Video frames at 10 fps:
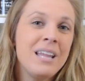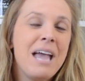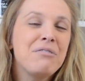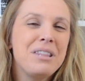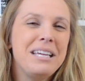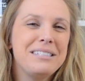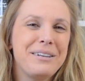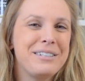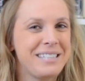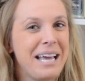Everything is
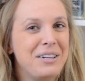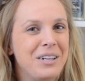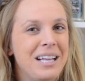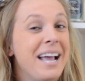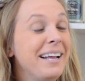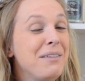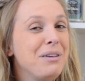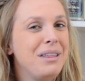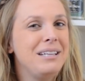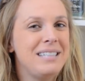on a cycle and
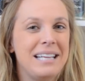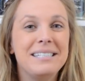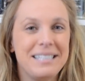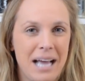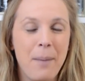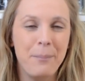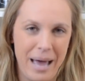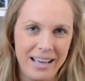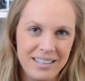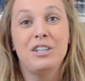everything tends to come
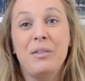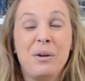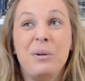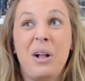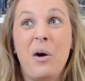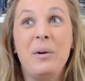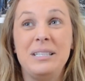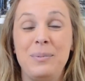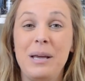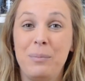back. So there will
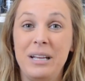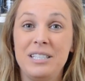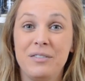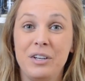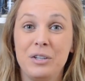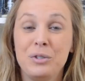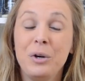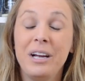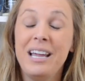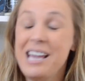always be a place for your
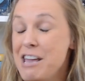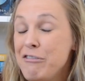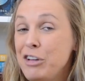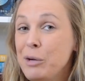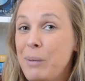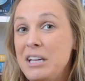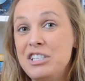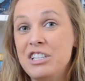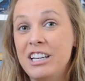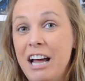story if you're
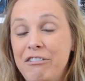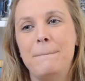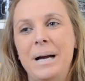patient enough.